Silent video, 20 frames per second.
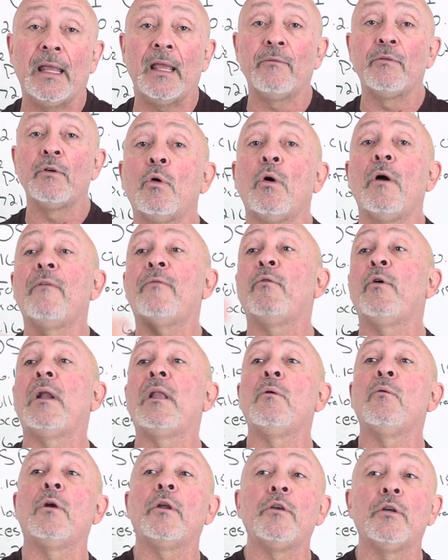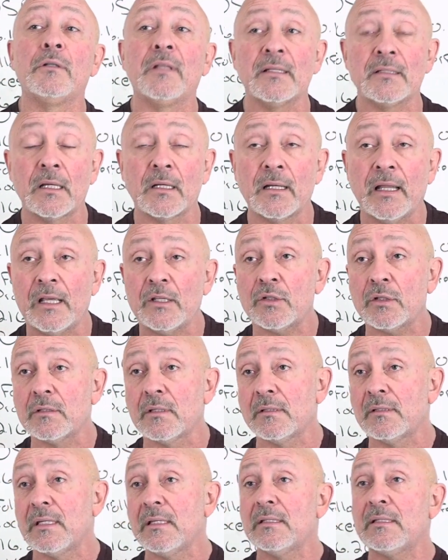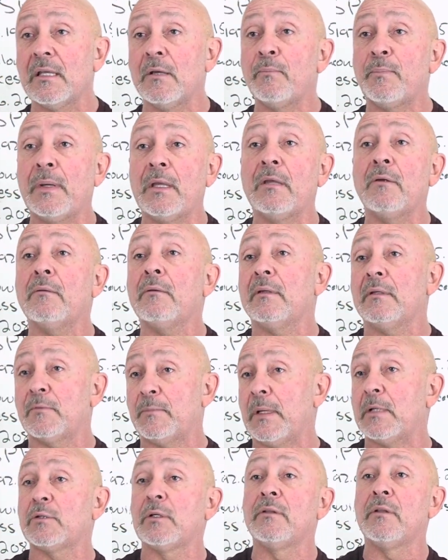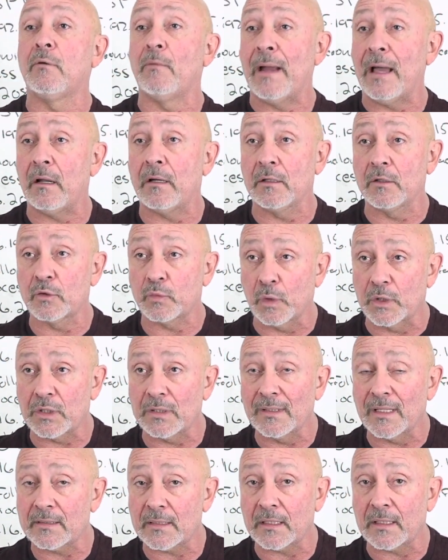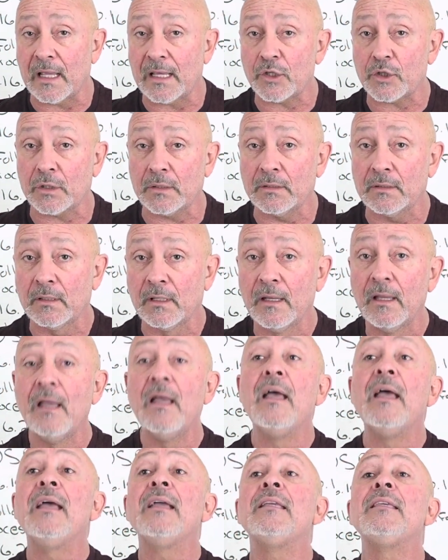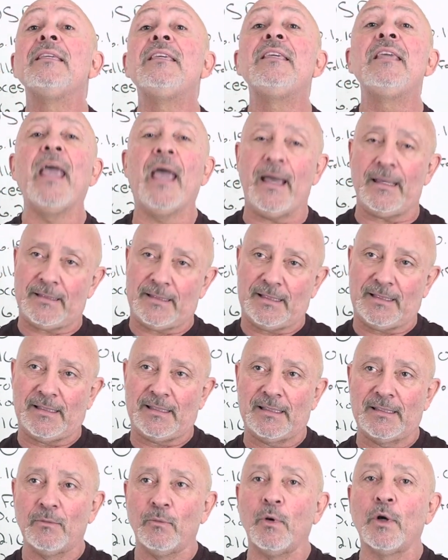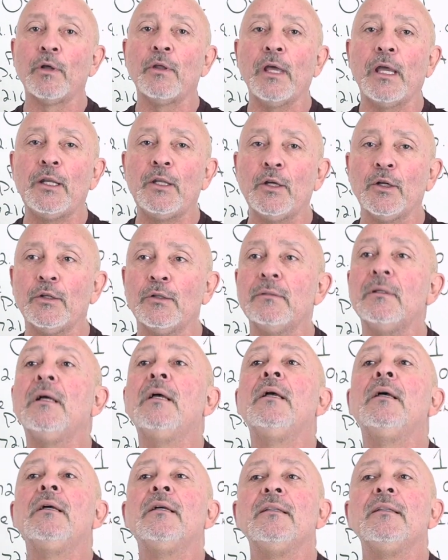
And going for any one of your designations in CCNP, especially the routing and switching designation, yes. What do?